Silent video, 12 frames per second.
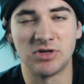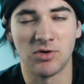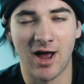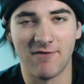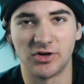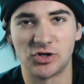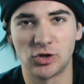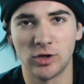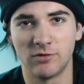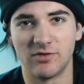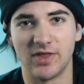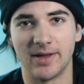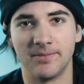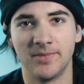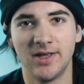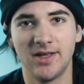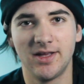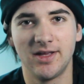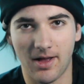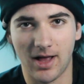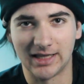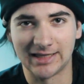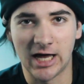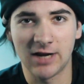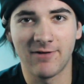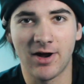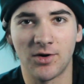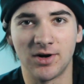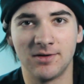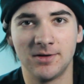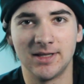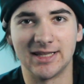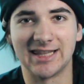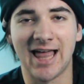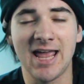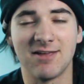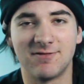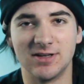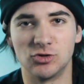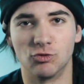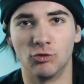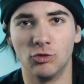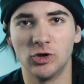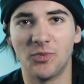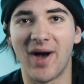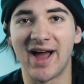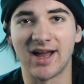don't have control over them, a lot of our life is ruled by